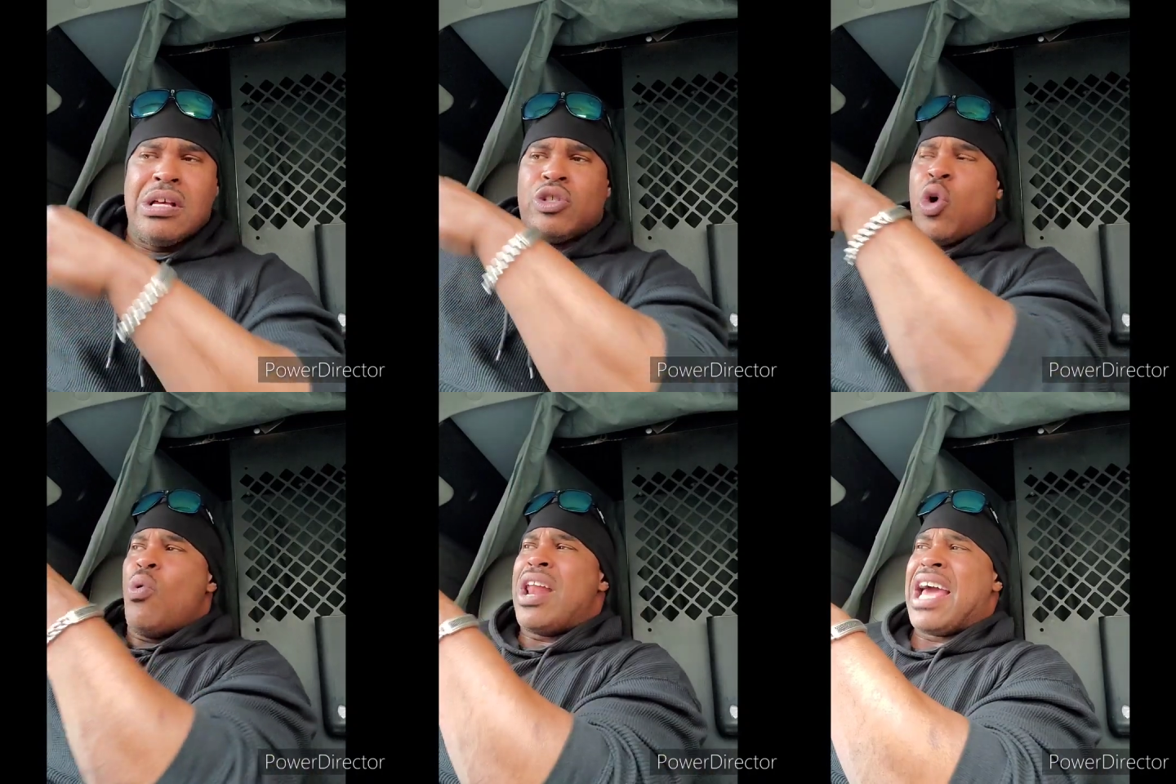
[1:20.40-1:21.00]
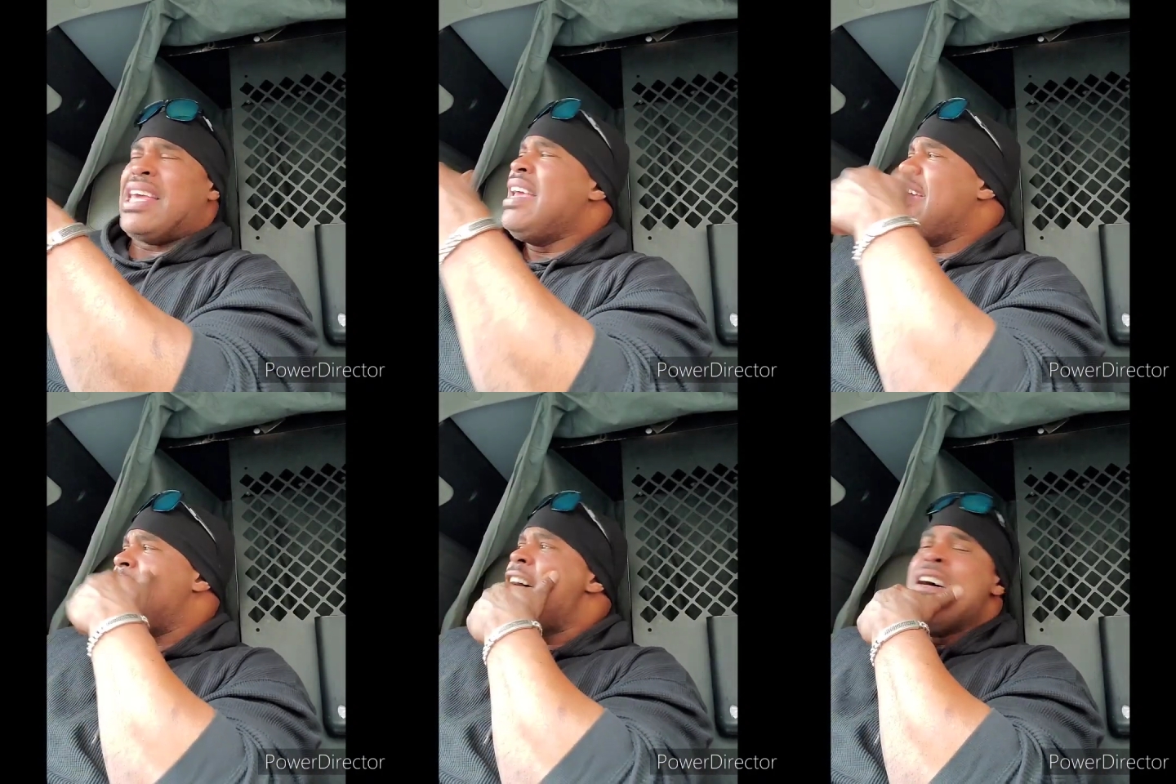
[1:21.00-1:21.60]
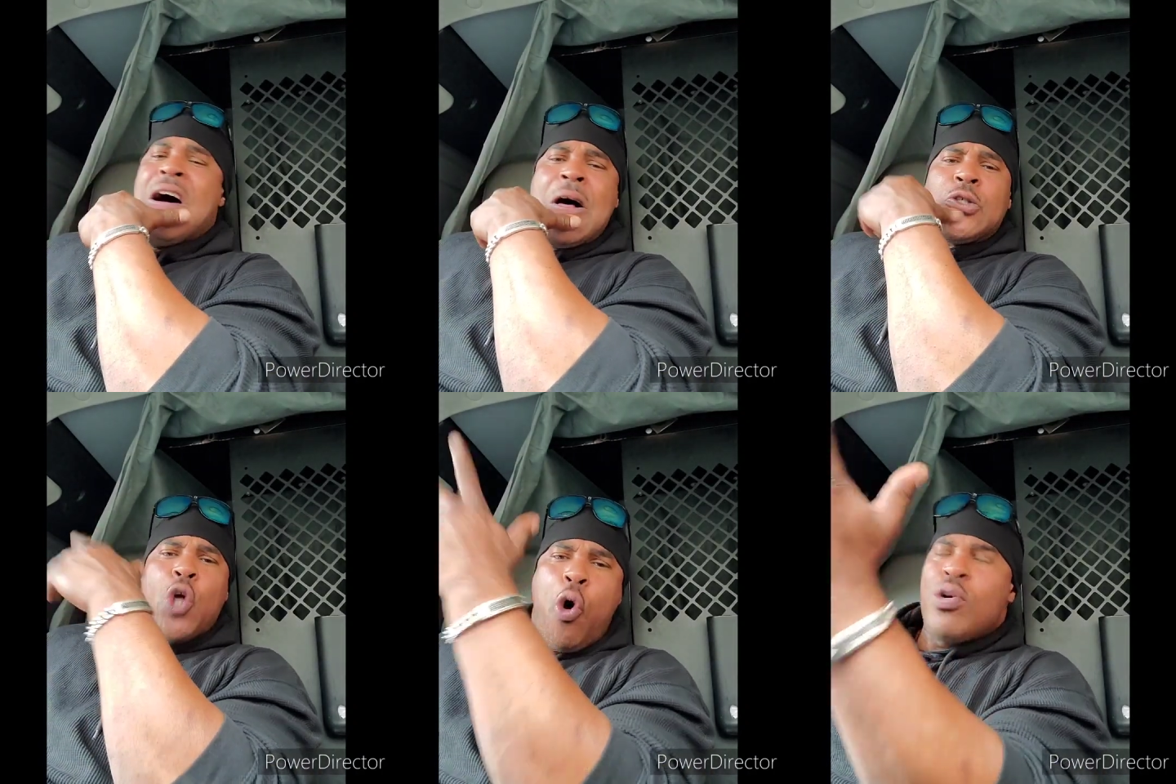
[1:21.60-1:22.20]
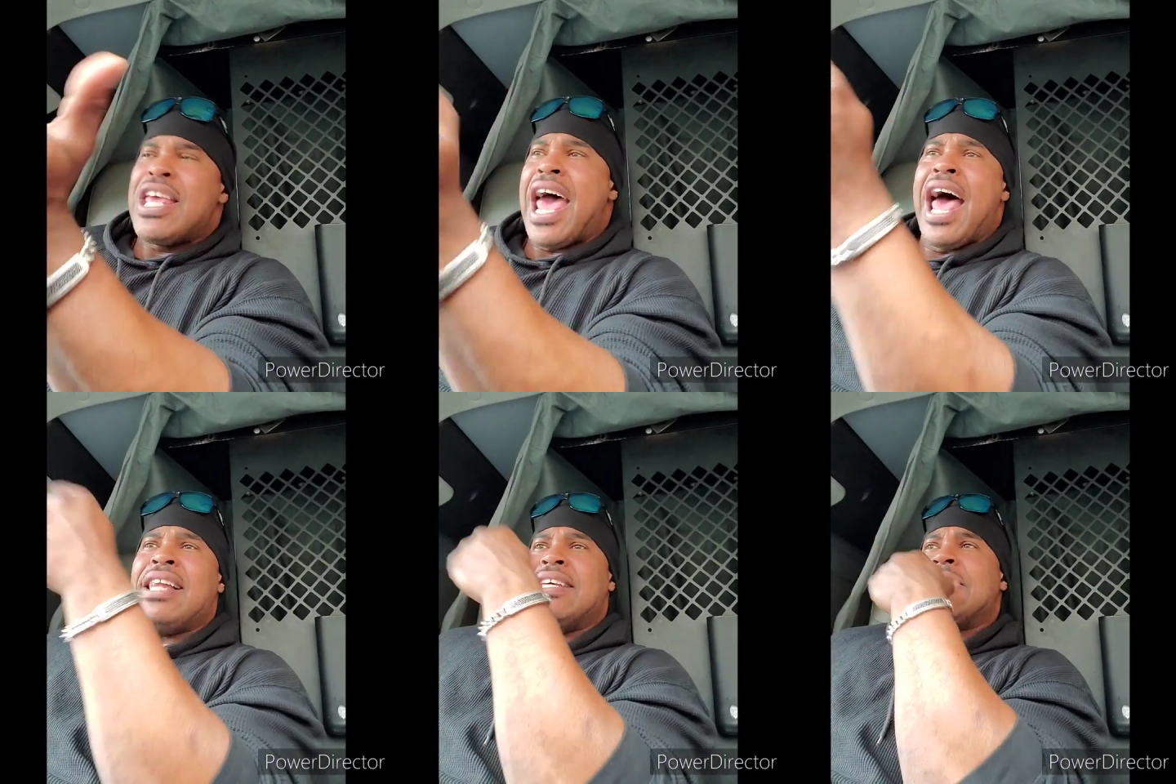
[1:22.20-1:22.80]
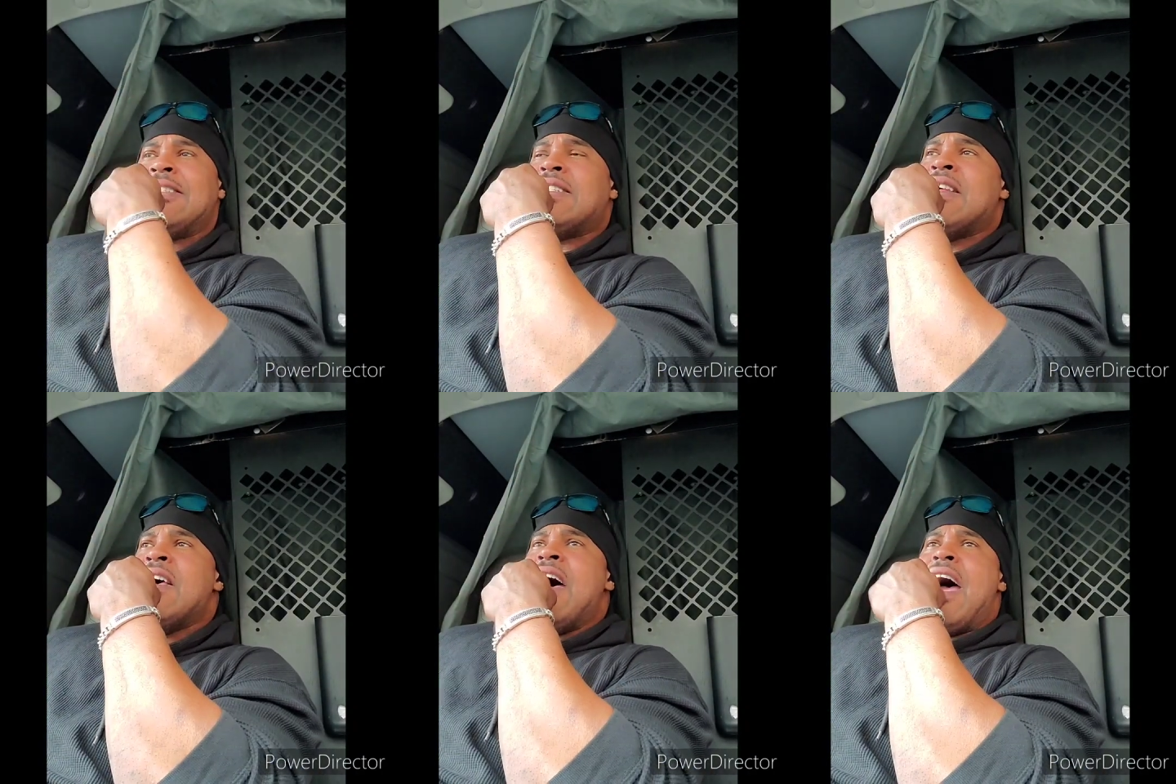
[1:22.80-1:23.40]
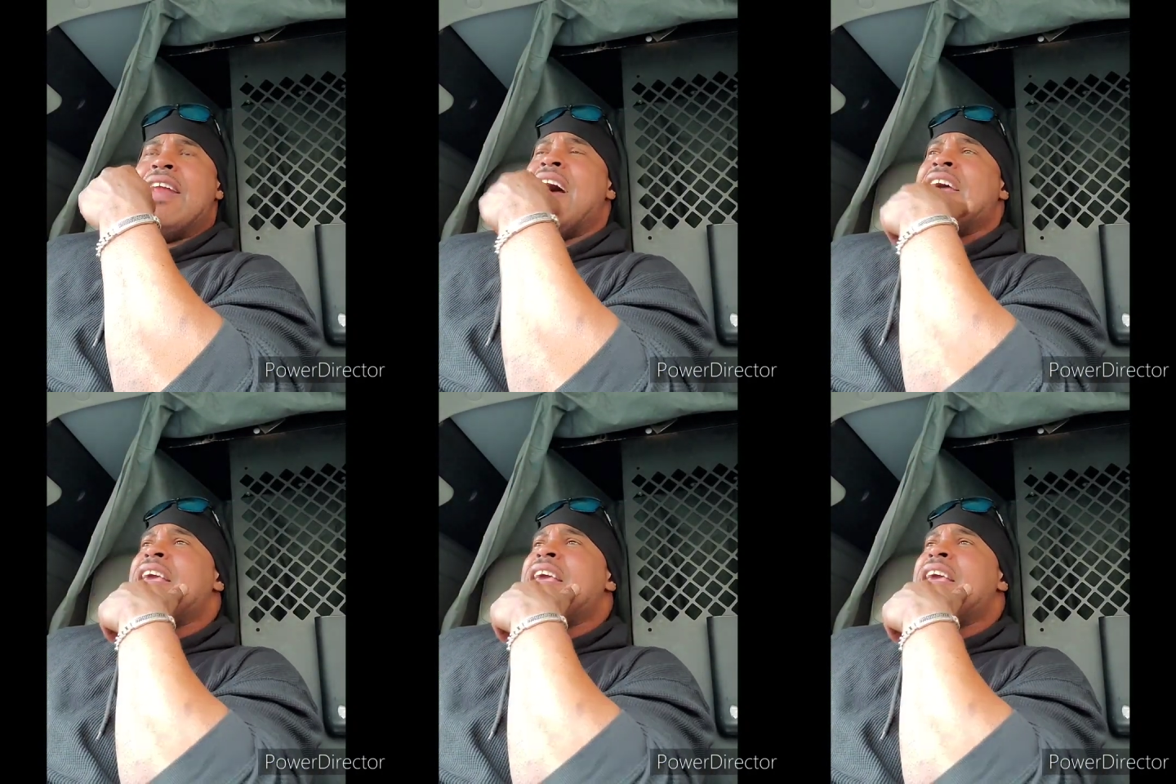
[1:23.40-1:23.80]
So when I hear Tony Atlas and I